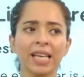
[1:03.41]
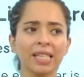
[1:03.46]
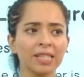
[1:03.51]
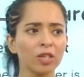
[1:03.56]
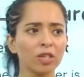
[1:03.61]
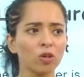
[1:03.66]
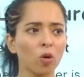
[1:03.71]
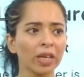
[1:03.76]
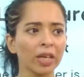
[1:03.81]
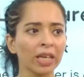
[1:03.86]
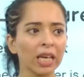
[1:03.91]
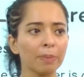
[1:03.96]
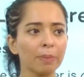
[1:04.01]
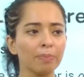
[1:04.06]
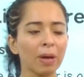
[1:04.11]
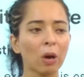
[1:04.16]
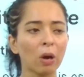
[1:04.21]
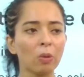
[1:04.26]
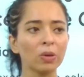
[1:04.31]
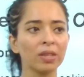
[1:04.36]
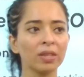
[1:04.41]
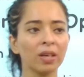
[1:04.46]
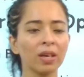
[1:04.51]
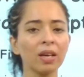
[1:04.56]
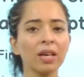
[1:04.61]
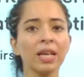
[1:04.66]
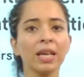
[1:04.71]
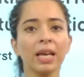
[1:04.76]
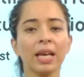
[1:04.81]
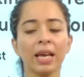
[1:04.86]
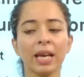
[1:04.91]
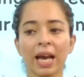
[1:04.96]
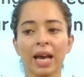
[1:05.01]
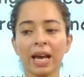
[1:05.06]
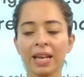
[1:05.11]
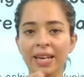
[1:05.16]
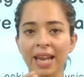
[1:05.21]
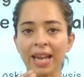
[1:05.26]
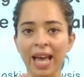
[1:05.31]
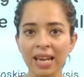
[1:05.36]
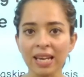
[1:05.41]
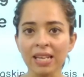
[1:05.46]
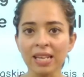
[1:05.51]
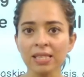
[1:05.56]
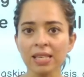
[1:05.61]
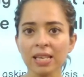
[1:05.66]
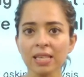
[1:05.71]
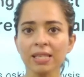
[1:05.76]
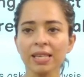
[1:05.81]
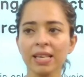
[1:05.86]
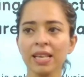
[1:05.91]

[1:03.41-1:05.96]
Is it talking about the analysis?